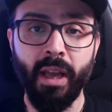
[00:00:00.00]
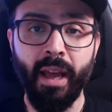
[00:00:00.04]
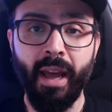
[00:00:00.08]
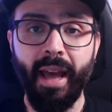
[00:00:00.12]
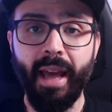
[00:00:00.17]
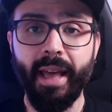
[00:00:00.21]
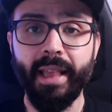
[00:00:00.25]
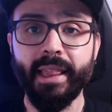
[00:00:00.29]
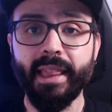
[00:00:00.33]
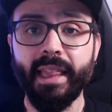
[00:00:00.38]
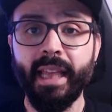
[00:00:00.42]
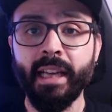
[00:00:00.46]

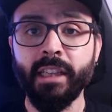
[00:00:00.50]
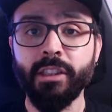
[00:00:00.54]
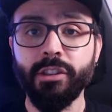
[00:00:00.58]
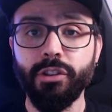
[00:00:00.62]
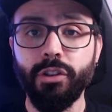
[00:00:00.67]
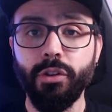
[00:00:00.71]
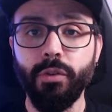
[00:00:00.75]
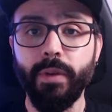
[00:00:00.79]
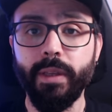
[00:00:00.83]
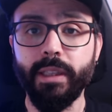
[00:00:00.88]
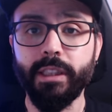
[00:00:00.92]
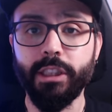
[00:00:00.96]
and thanks
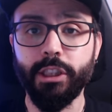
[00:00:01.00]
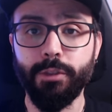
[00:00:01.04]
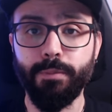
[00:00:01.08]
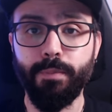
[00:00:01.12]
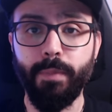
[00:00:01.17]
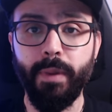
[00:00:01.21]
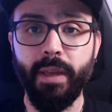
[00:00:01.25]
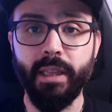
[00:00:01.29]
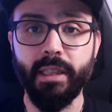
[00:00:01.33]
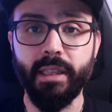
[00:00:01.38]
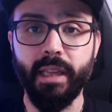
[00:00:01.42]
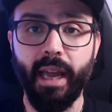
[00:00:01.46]
to its
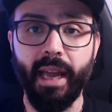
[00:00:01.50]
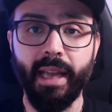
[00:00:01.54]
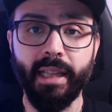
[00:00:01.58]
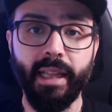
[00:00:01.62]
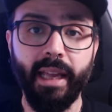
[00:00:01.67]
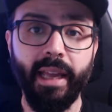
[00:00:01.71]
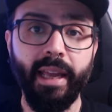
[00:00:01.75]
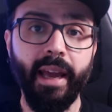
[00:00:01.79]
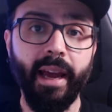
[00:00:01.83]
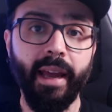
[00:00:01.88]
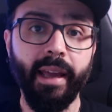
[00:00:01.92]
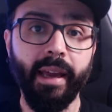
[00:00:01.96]
speed and
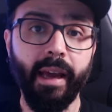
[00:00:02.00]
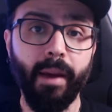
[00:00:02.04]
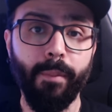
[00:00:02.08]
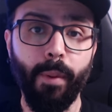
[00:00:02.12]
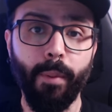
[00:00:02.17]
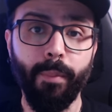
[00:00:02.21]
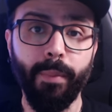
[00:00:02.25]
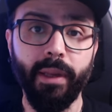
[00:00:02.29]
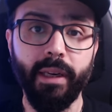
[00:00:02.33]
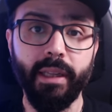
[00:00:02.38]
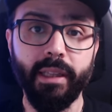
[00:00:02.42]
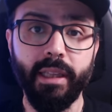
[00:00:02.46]
AI
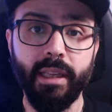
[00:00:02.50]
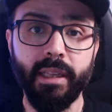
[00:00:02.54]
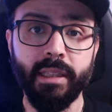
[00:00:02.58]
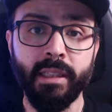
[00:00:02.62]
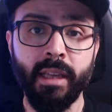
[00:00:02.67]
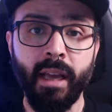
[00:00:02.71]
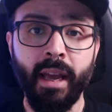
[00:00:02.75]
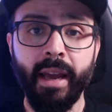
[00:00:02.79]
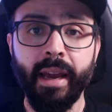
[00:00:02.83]
capabilities,